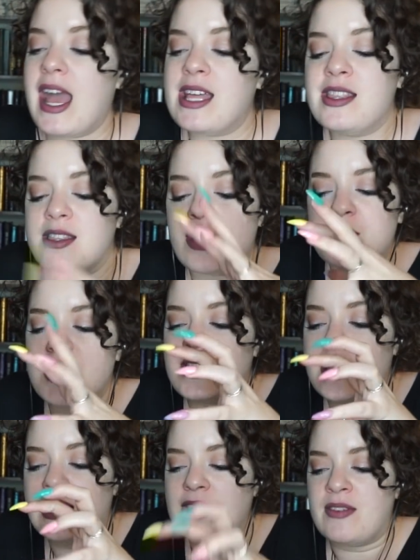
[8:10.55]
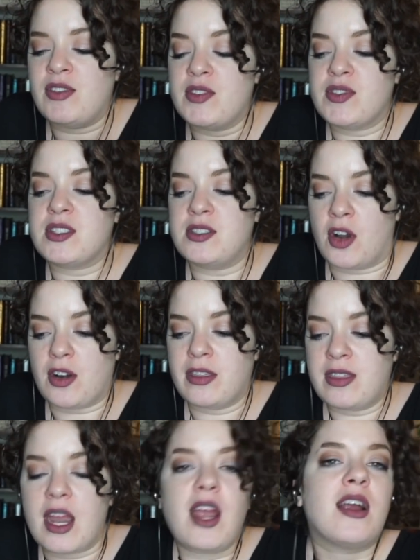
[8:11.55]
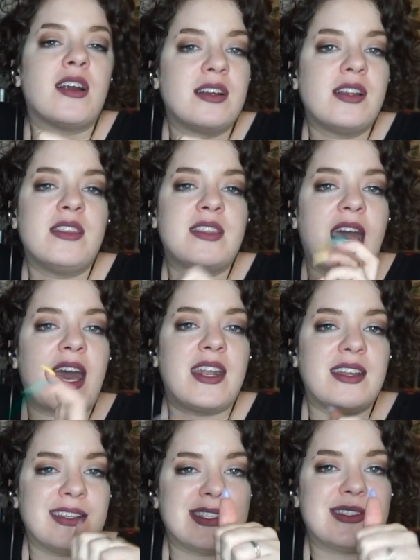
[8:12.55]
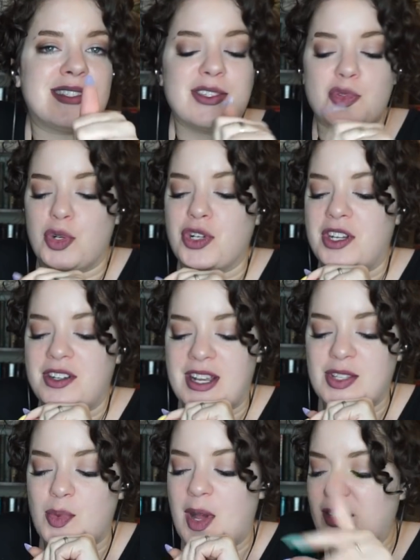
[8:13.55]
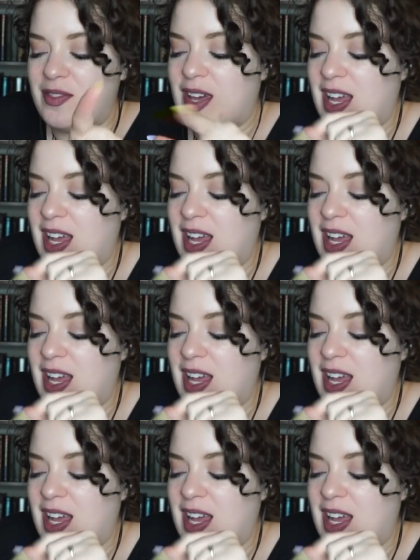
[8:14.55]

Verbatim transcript: And there's like that level of snark there that is, is real good as well.